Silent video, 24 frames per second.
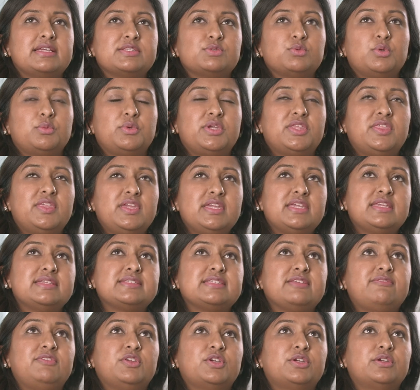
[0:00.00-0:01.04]
Because what we think
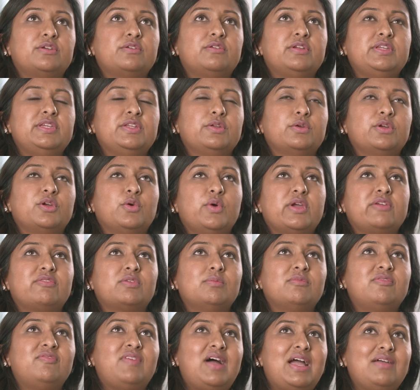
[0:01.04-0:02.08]
is if you're, you know, going
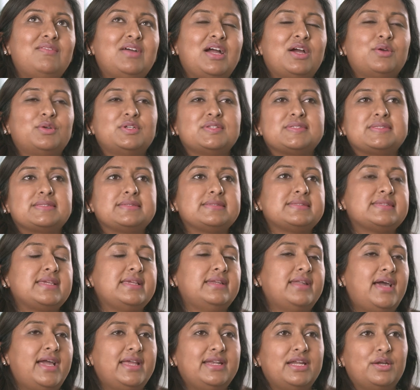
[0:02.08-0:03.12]
from five hours to say
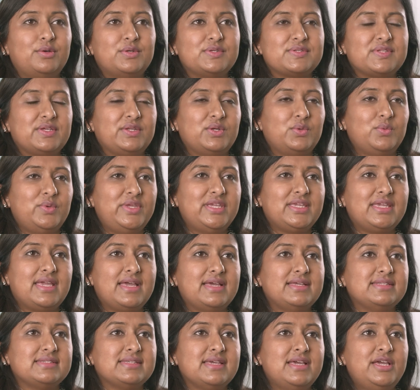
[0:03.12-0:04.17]
nine hours on a
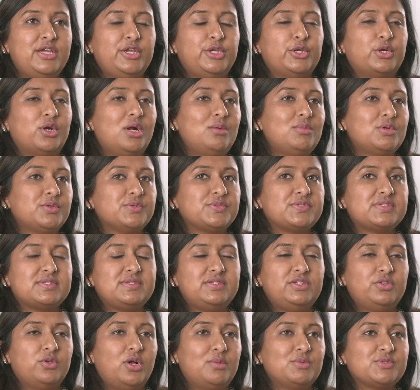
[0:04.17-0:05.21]
weekend, you're almost,
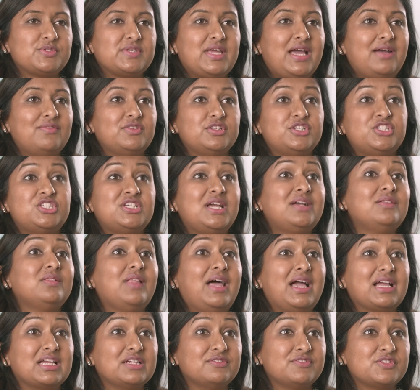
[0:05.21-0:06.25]
you almost have a jet
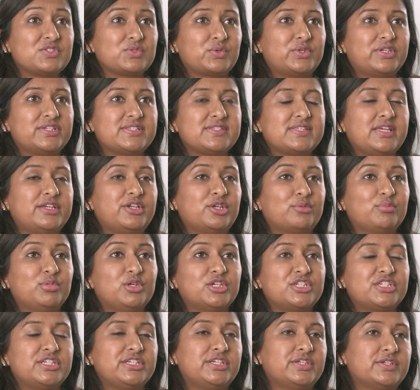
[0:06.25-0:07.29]
lag of sorts that you're
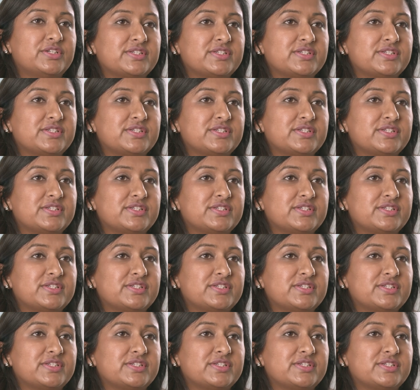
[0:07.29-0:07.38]
pushing